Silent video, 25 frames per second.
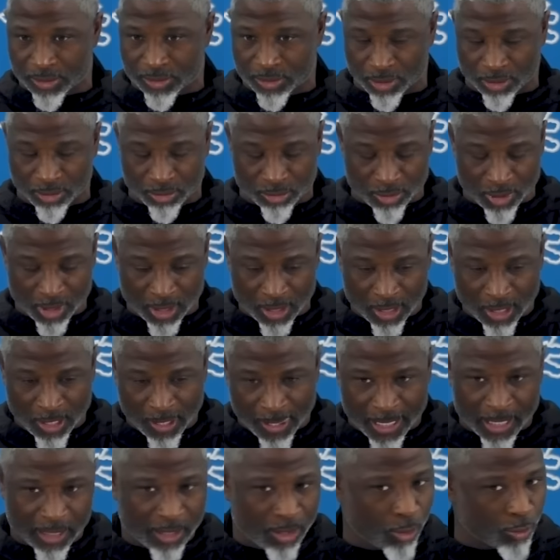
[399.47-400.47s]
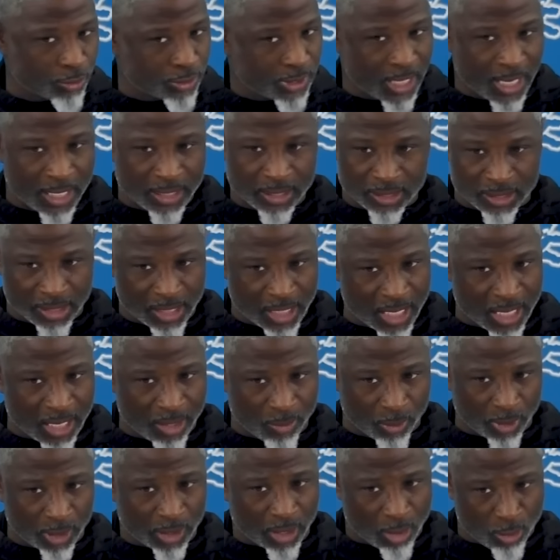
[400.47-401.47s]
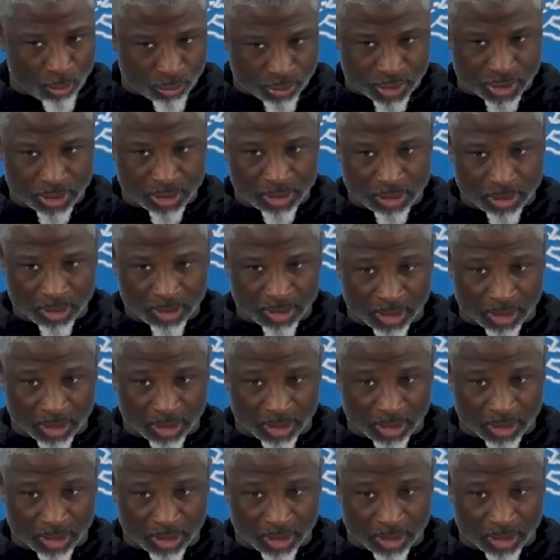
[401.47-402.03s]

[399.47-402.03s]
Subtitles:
So it goes hand in hand with coaching,